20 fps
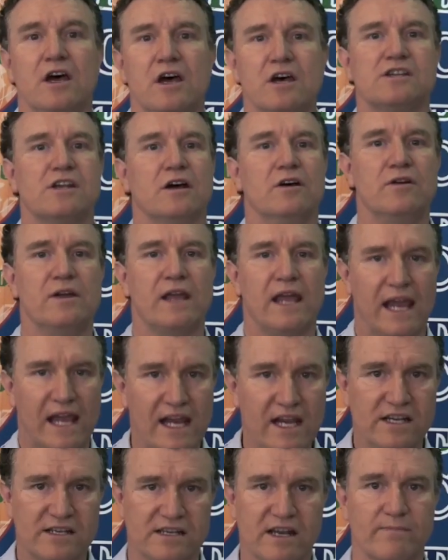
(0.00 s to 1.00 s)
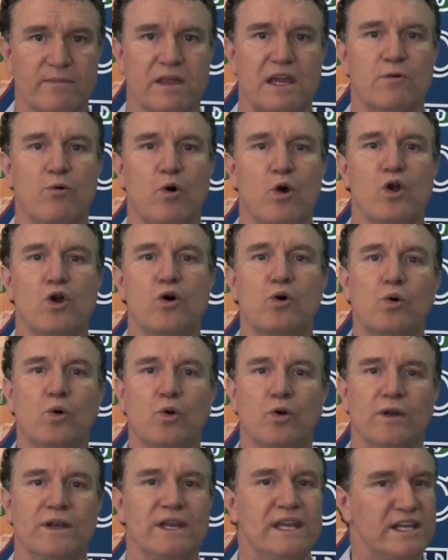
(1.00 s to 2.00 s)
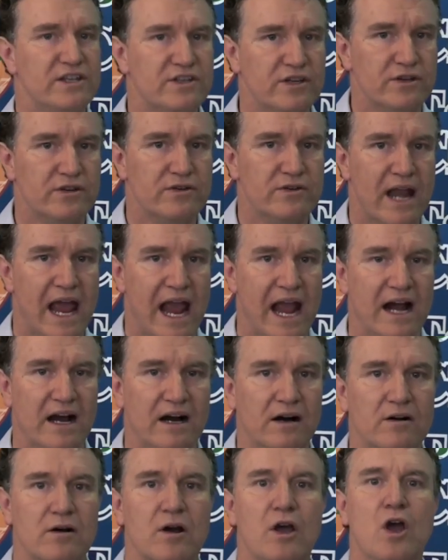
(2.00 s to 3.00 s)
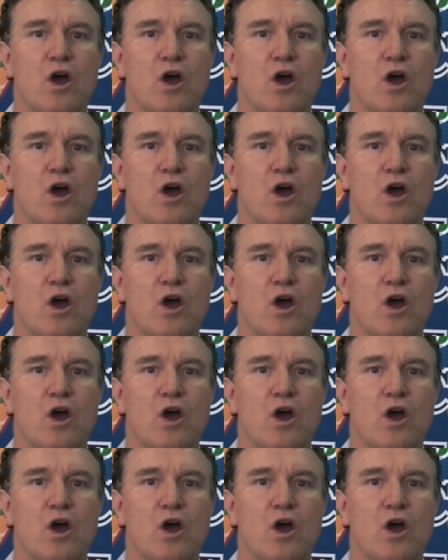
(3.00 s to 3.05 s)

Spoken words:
So here's something we all need to do now.